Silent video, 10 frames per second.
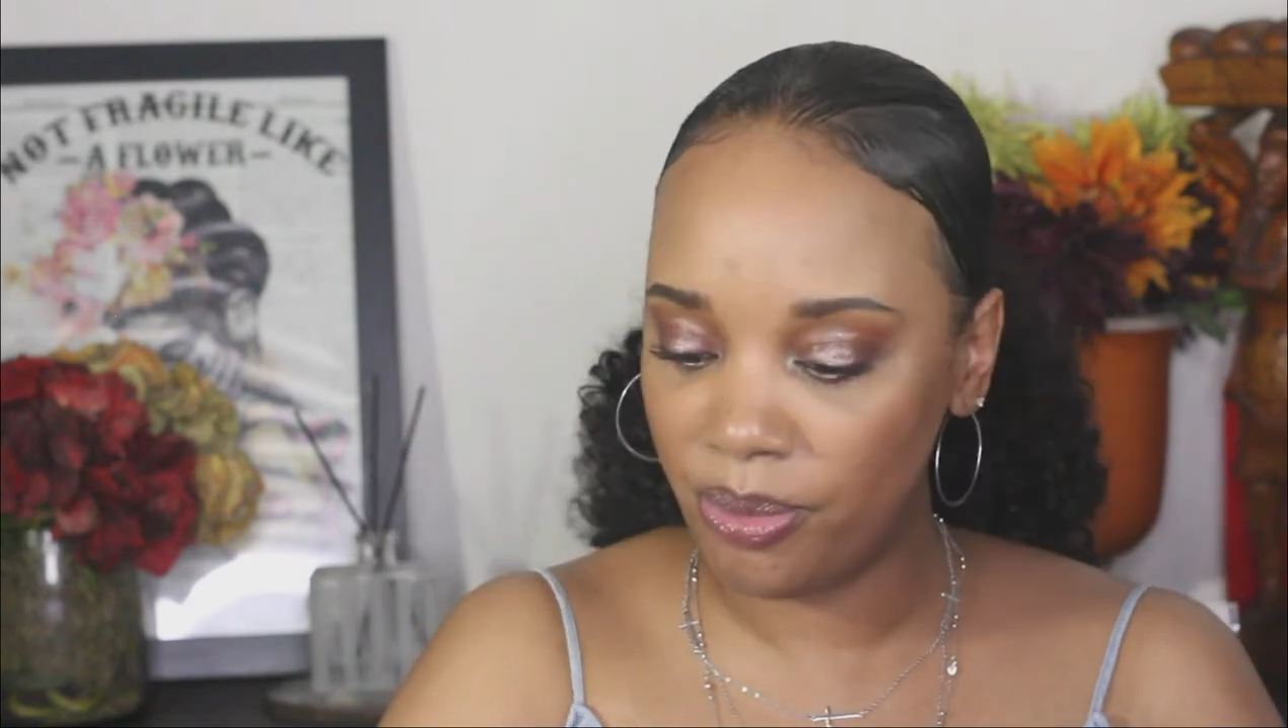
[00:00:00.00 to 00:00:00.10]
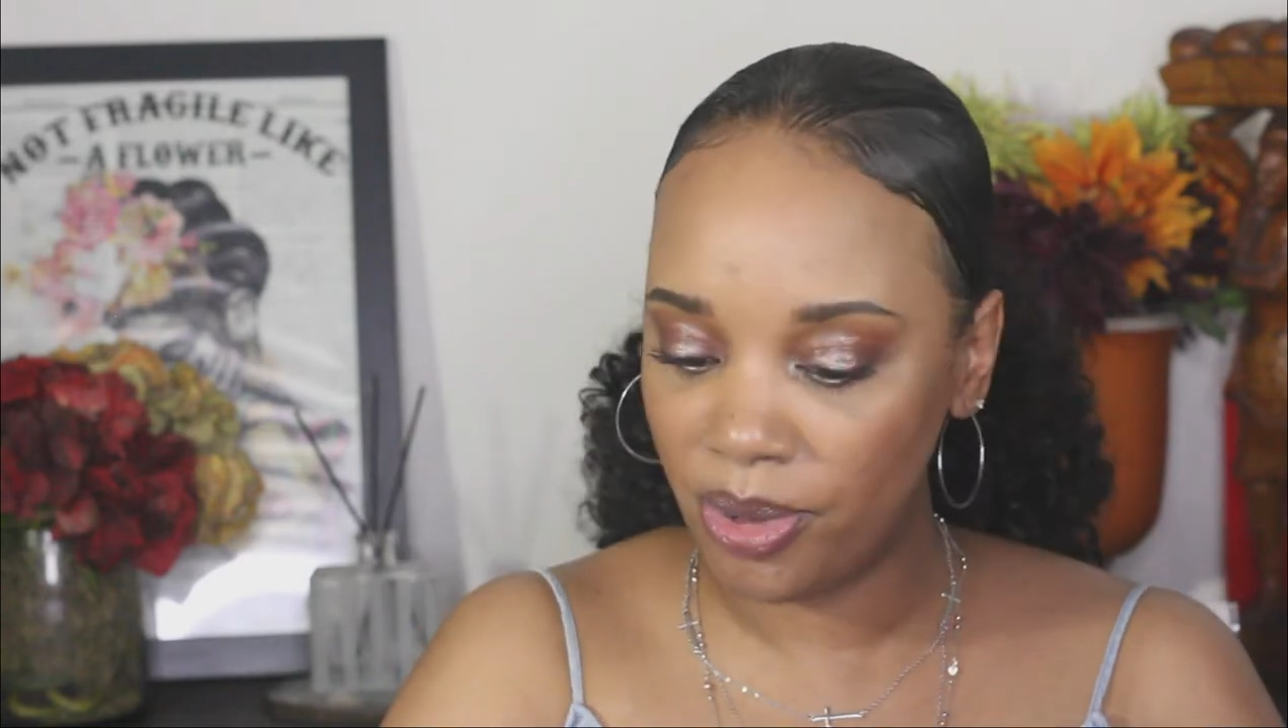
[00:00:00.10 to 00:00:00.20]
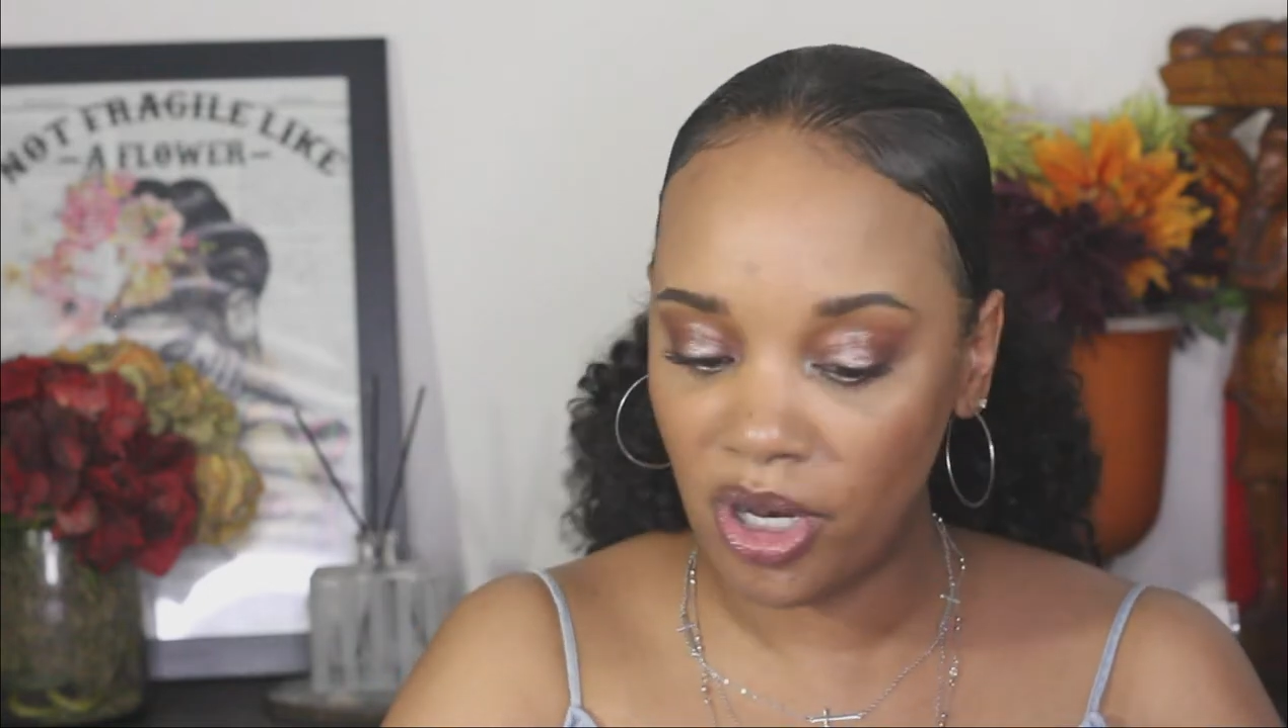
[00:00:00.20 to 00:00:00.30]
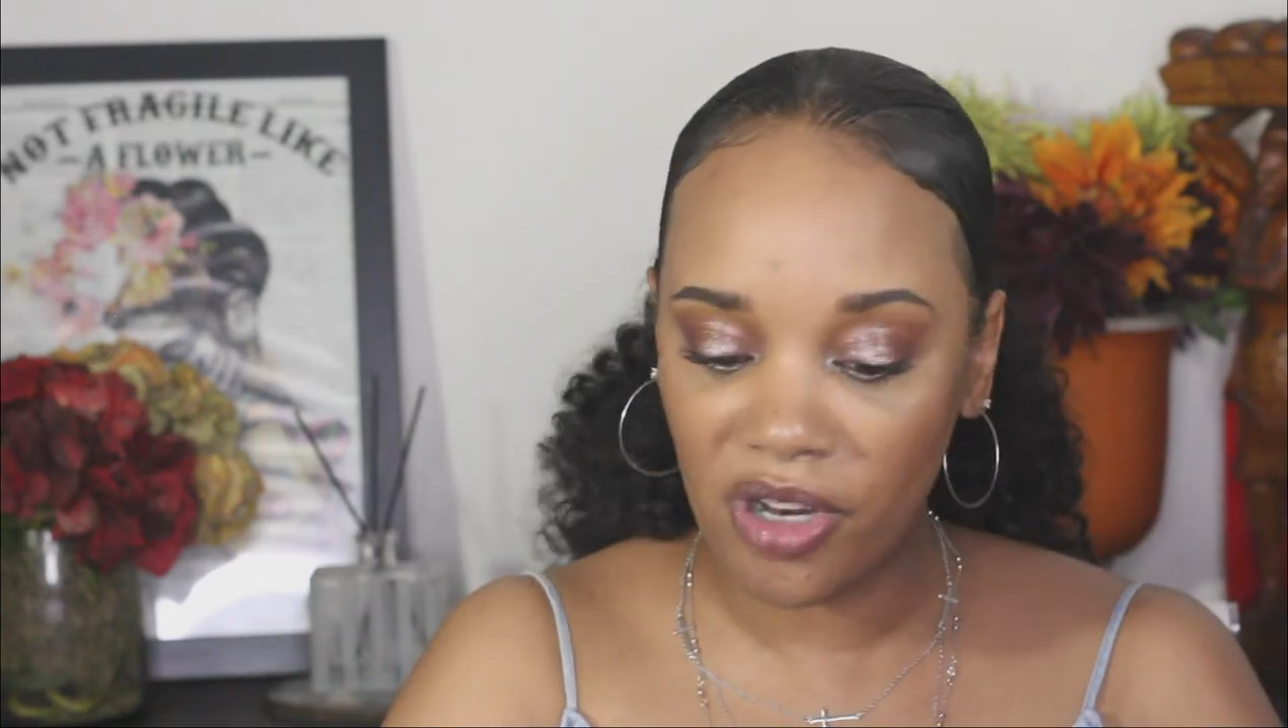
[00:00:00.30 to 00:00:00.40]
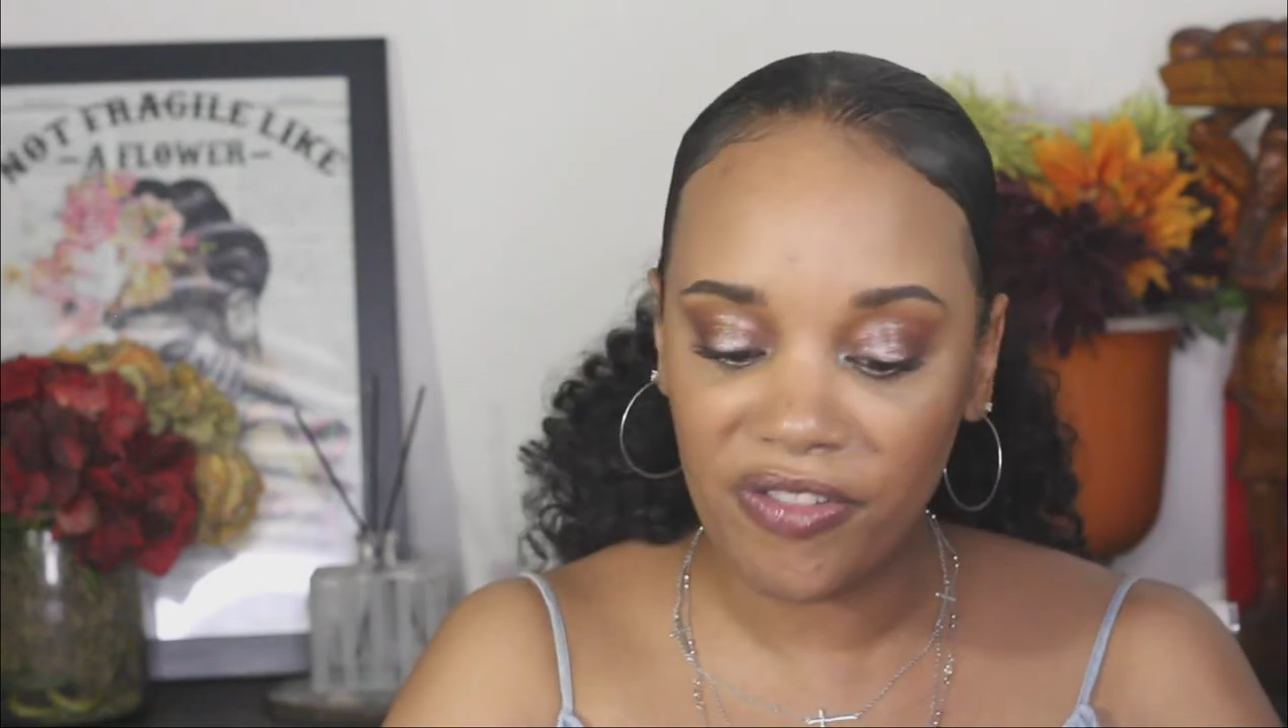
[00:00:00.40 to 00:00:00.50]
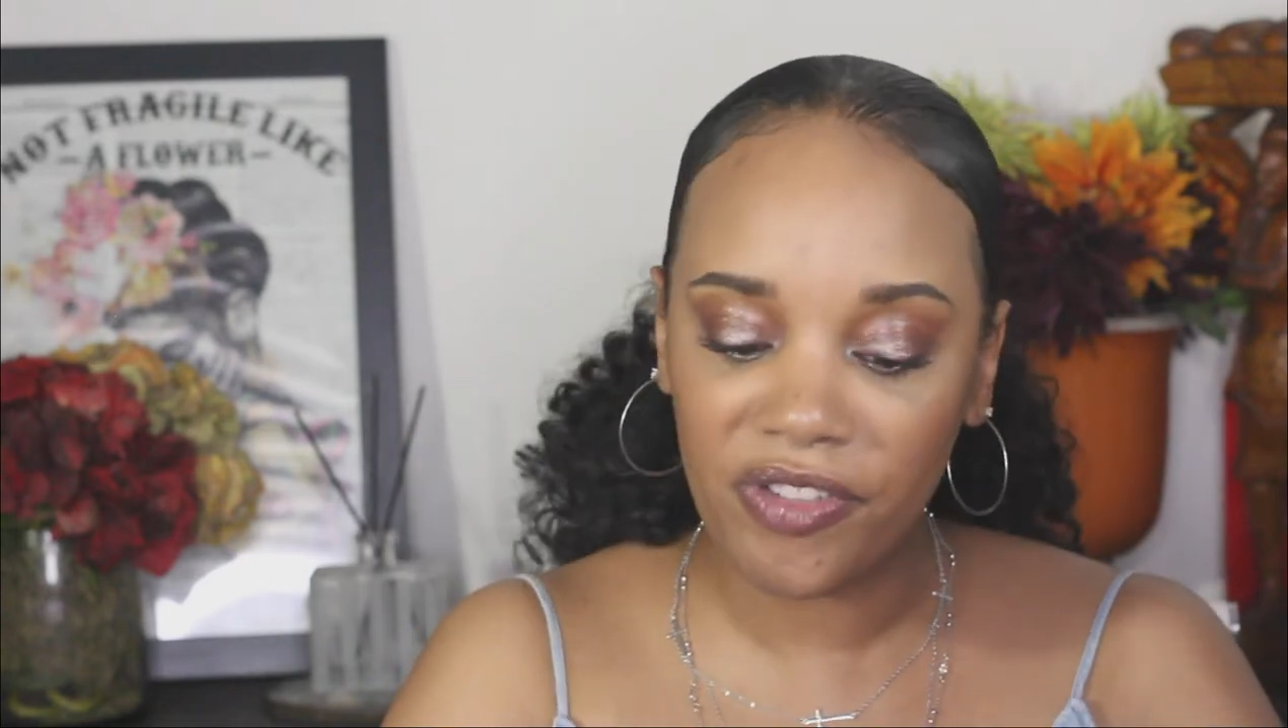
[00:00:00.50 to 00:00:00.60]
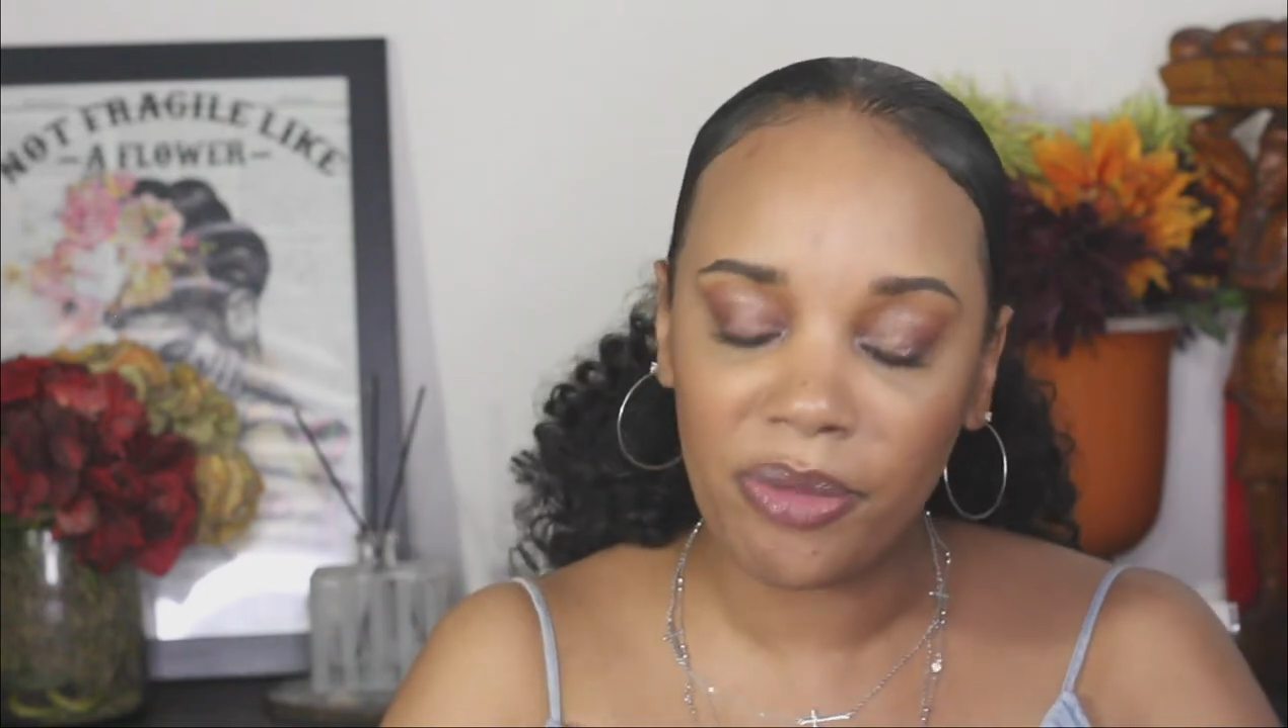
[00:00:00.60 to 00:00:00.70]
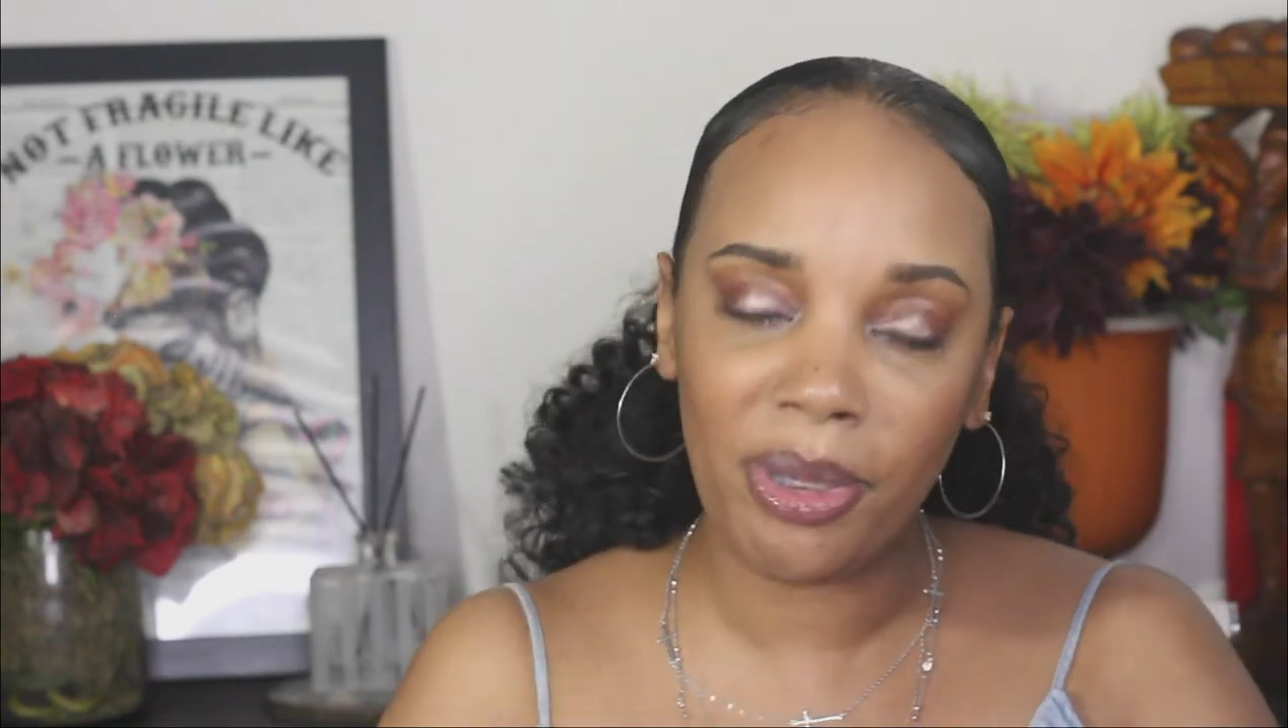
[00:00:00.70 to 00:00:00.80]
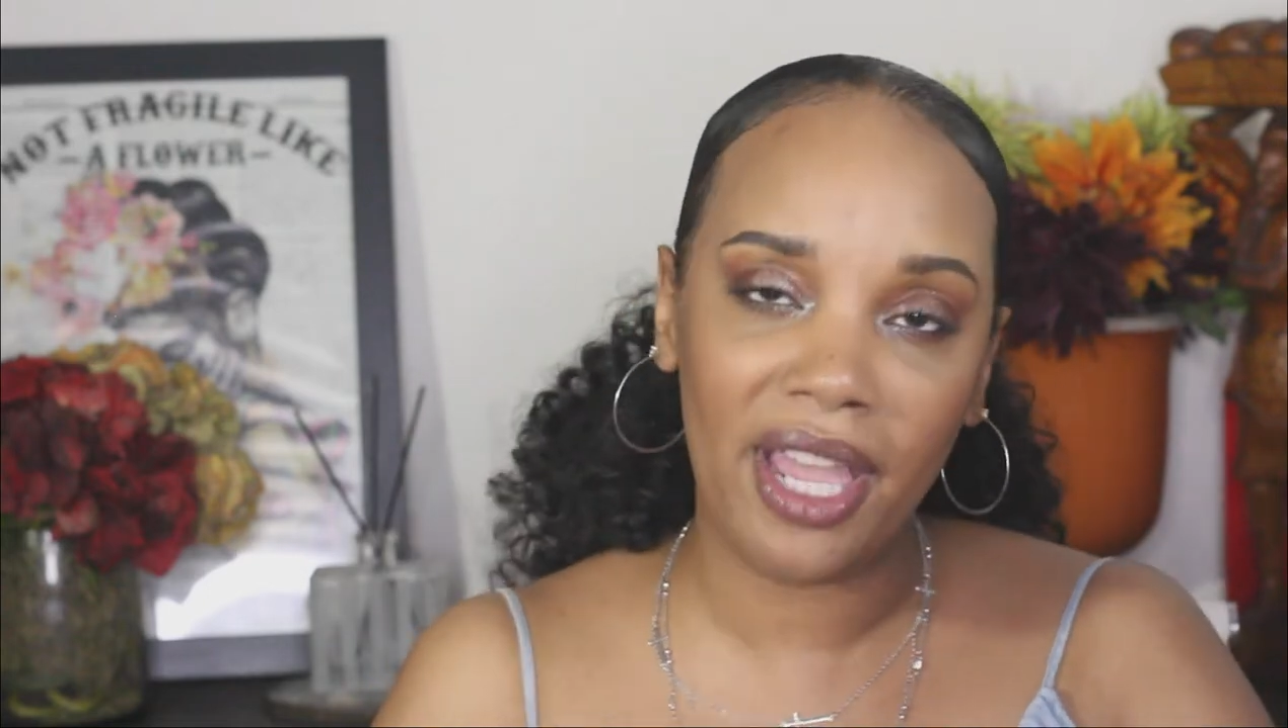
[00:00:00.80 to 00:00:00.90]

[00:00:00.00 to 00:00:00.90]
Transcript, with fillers: perfect